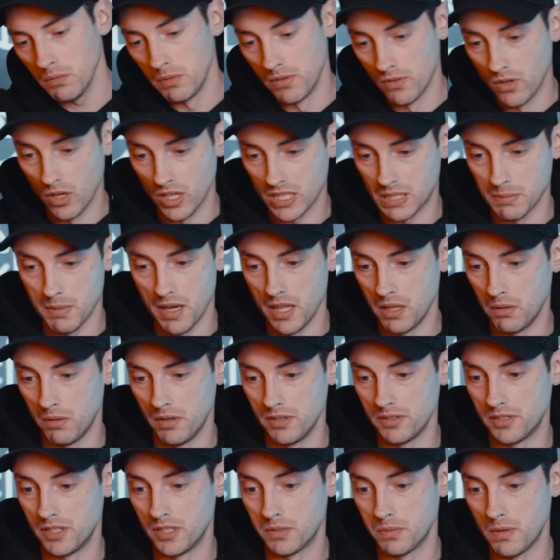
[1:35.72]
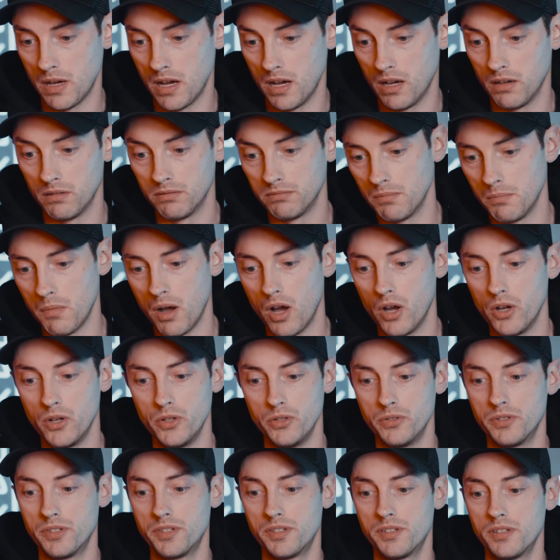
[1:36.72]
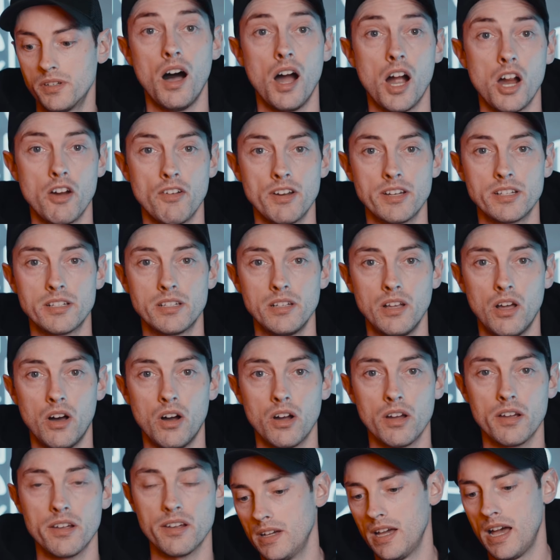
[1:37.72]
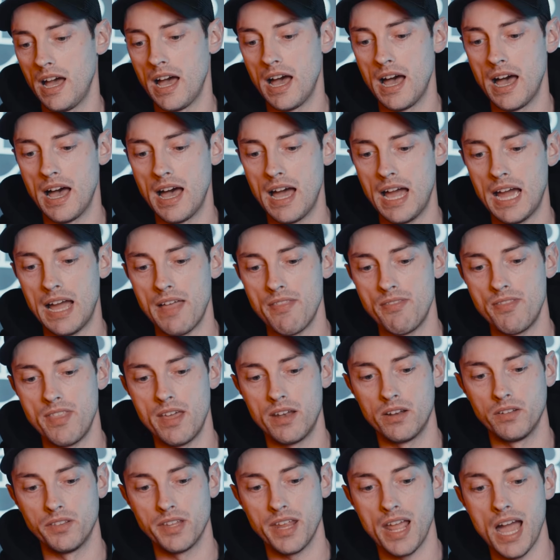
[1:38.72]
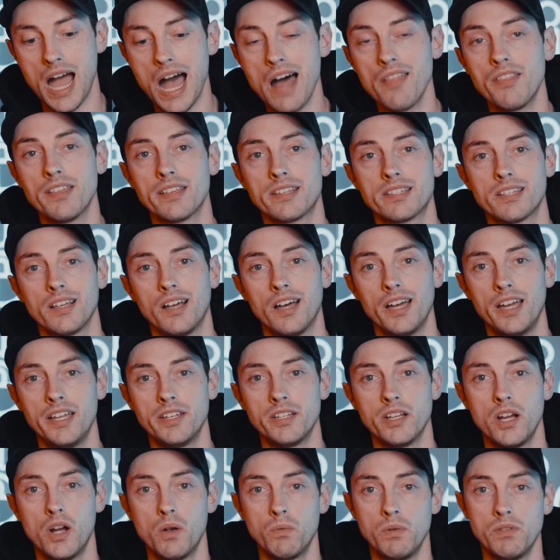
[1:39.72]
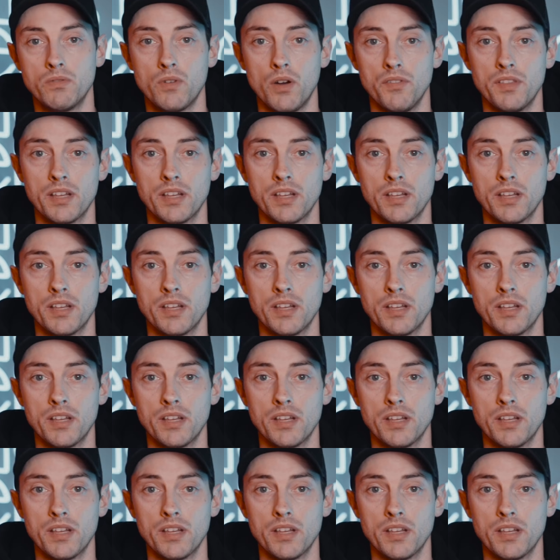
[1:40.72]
We've got some other ones as well, modes, iris lock, and then on the other side, we've got